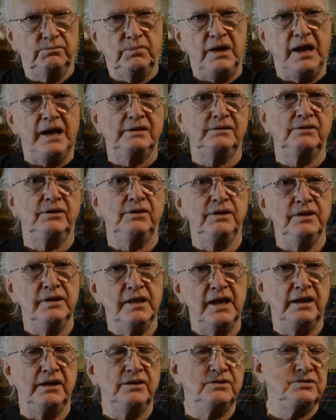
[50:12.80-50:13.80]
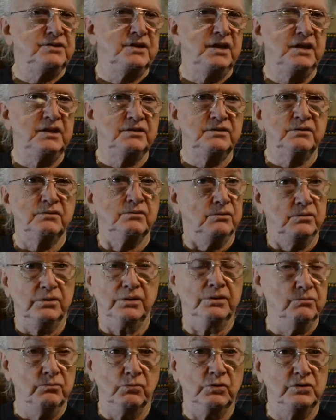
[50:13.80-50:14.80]
back to the United States
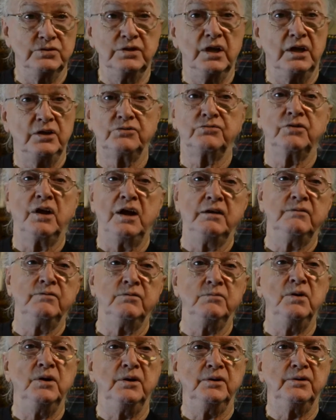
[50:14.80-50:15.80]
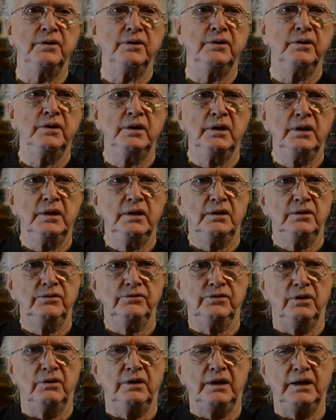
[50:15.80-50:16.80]
and was not tried for murder.
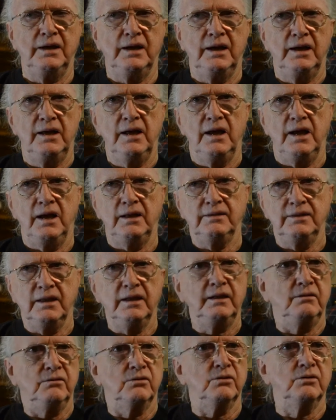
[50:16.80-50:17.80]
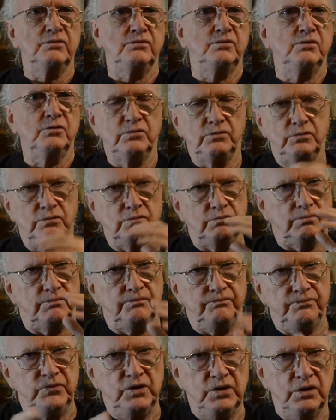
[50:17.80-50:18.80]
So I think there's,
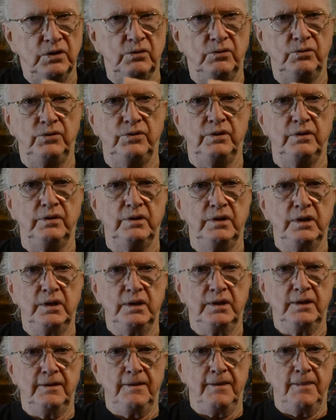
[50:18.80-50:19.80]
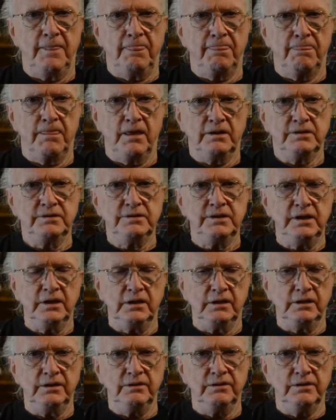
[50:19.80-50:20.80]
the
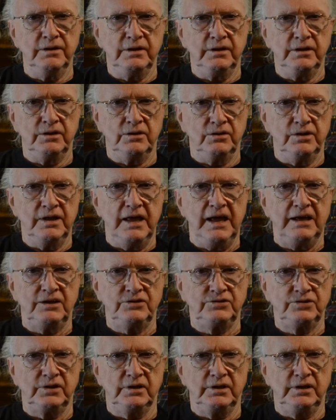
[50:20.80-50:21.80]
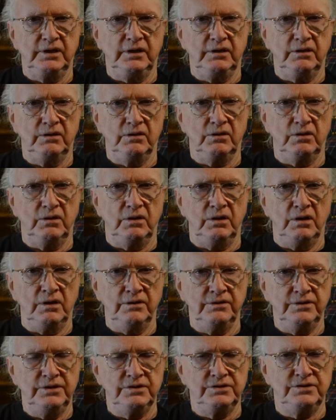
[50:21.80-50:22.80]
dealing internationally
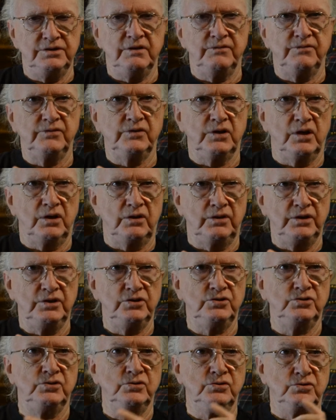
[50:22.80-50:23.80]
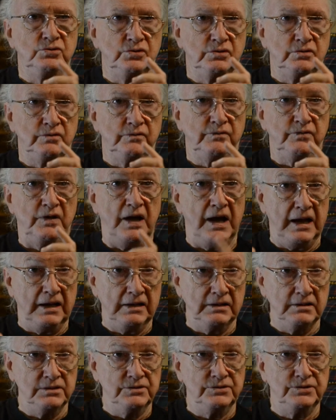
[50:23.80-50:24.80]
on these difficult issues of
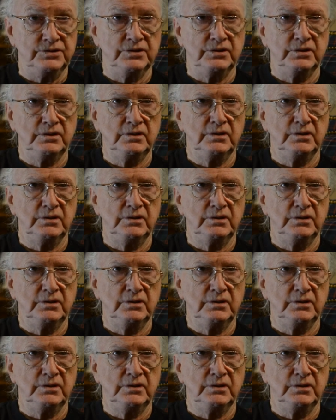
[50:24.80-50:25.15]
violence,